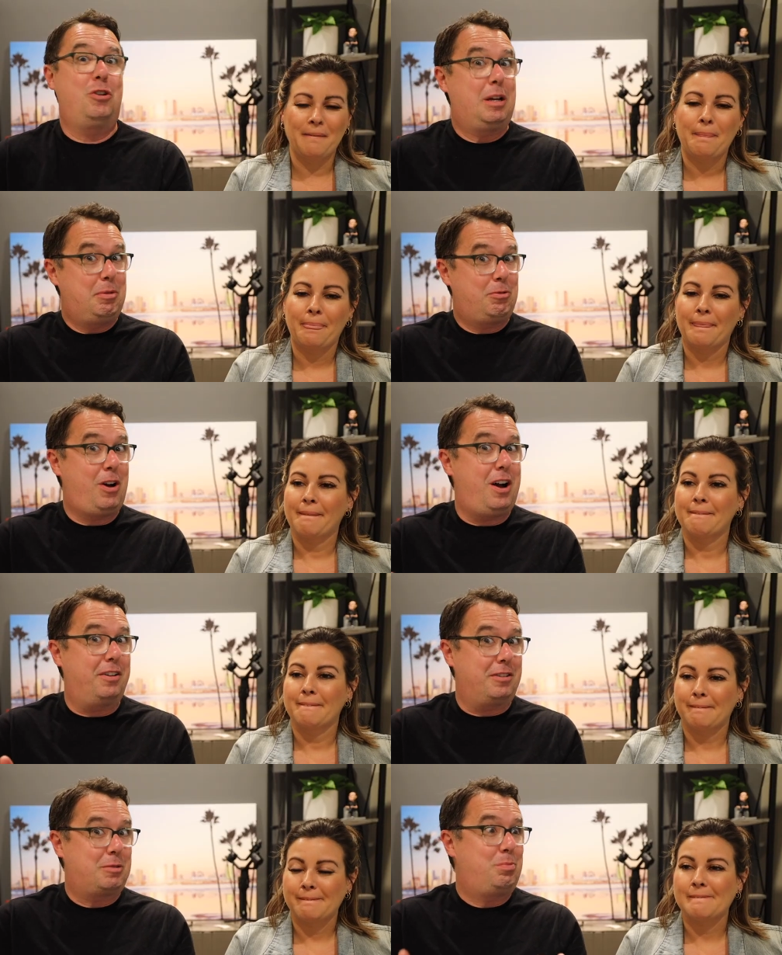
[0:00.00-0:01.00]
Speaker 1: Don't get me
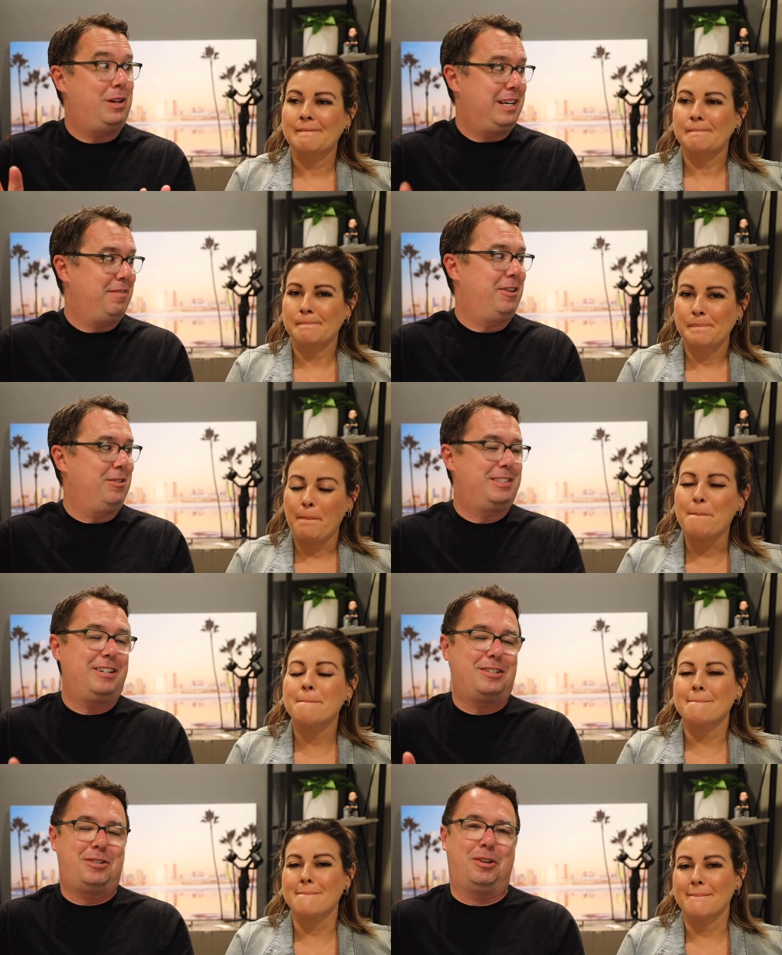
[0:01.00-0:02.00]
wrong, there's plenty of those
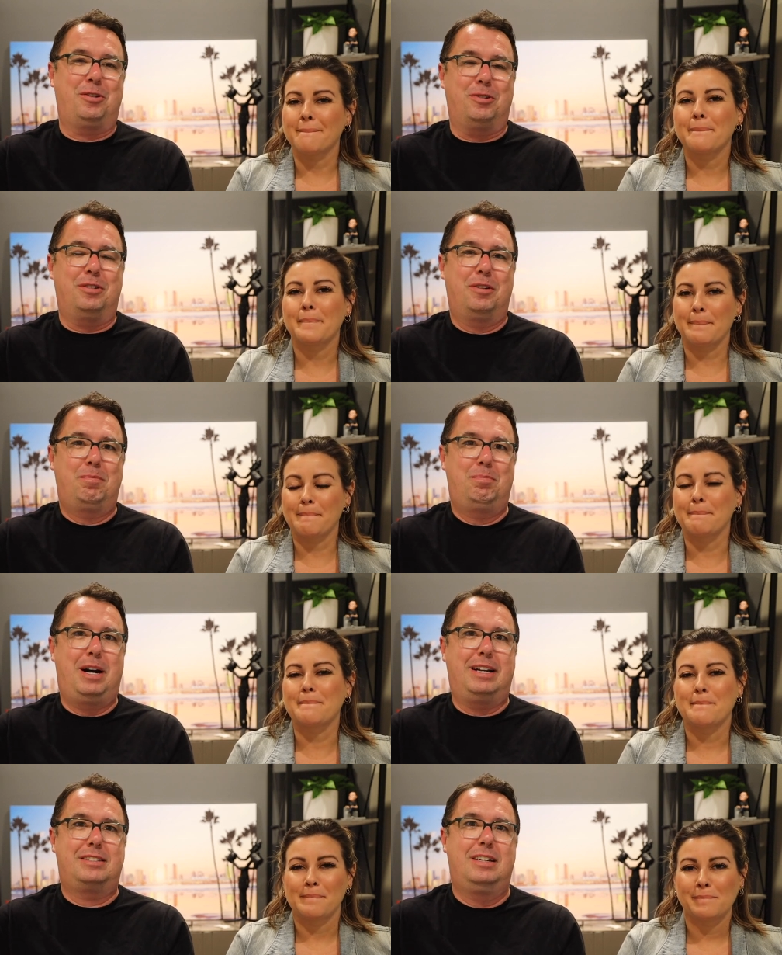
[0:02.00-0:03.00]
here mm -hmm. too. Mm -hmm.
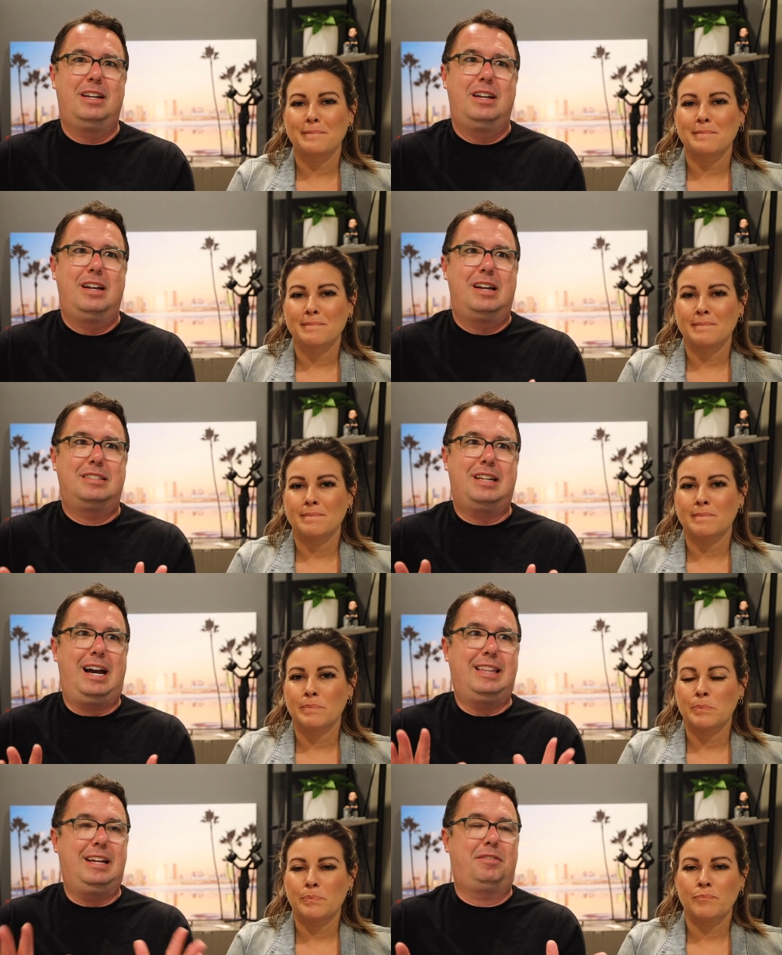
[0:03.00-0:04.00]
But
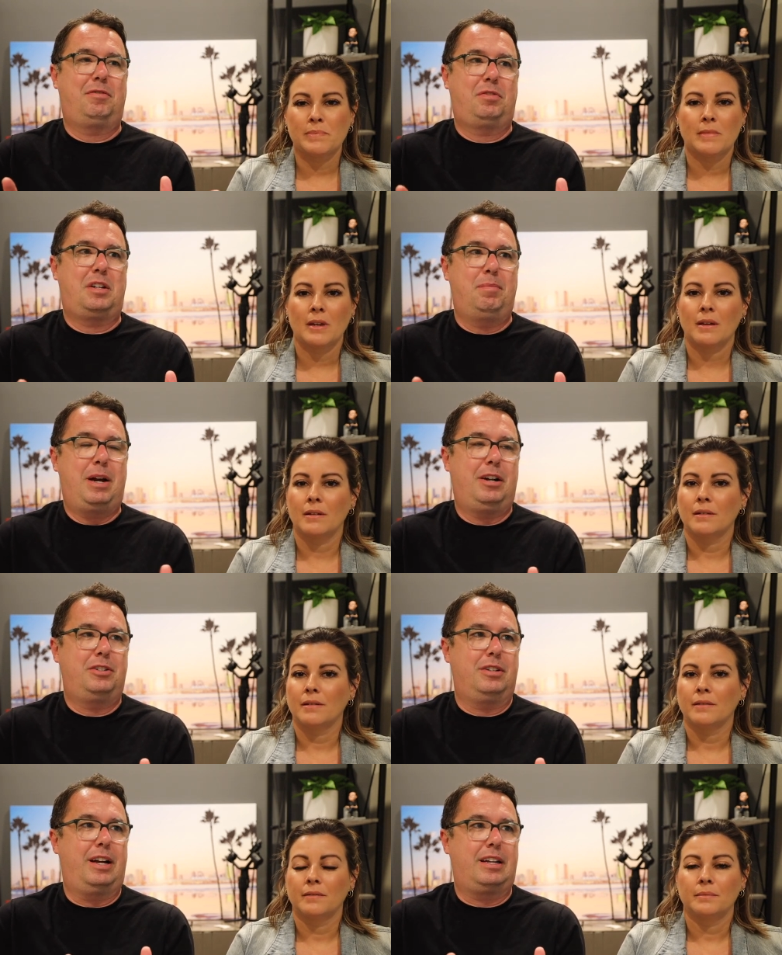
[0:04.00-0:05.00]
I think
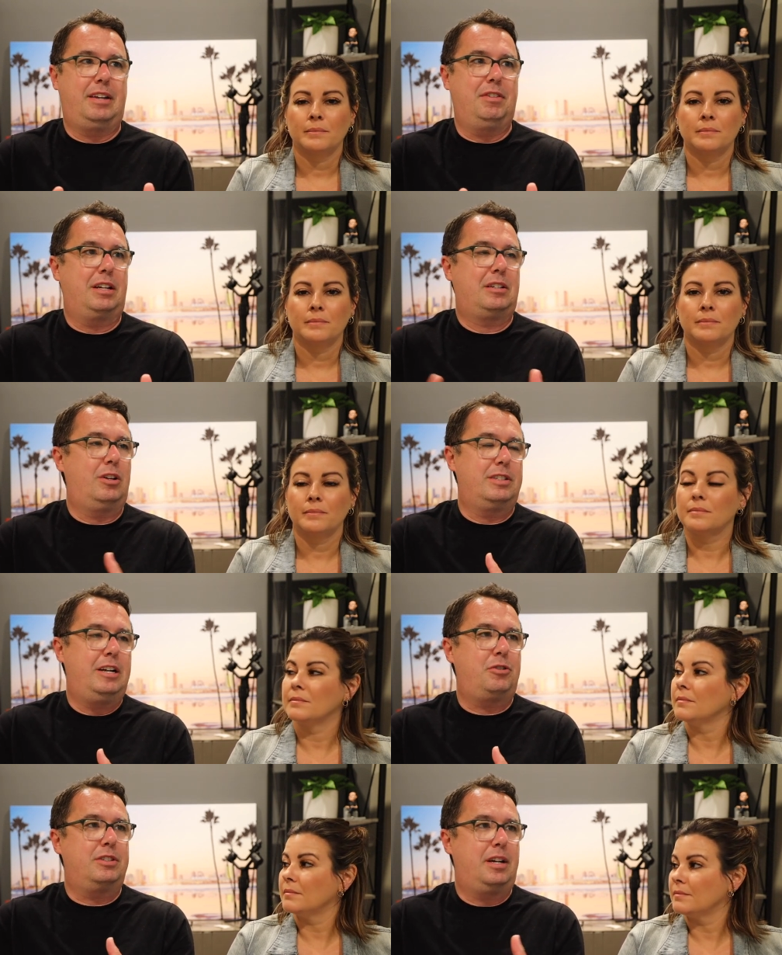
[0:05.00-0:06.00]
compared to like even like Los
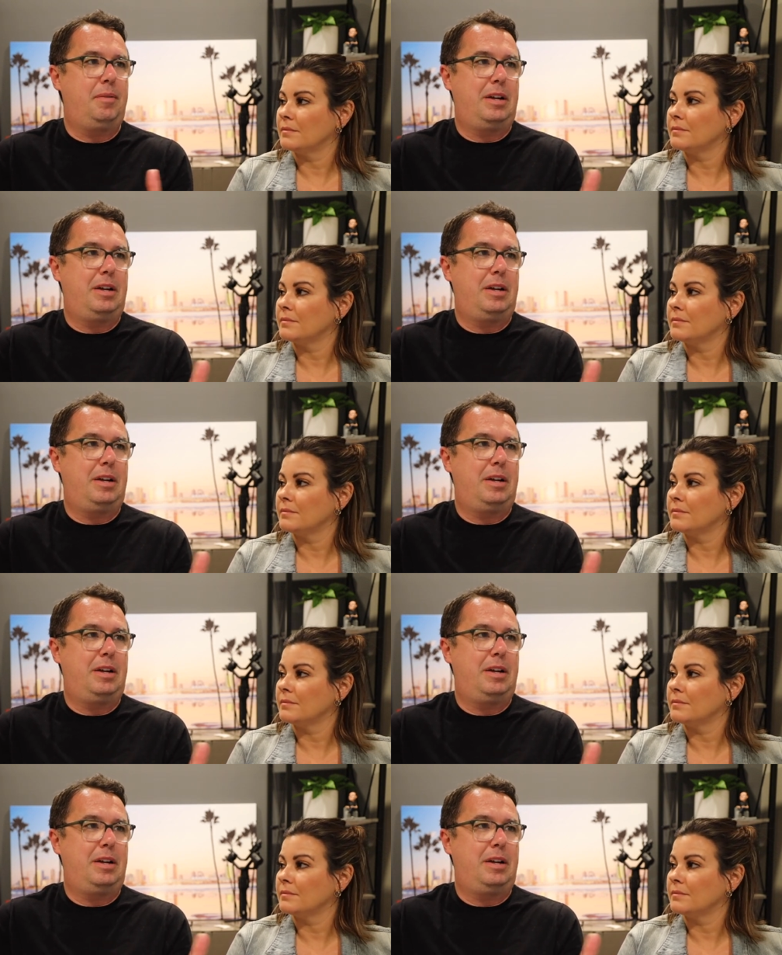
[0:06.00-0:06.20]
Angeles, I'm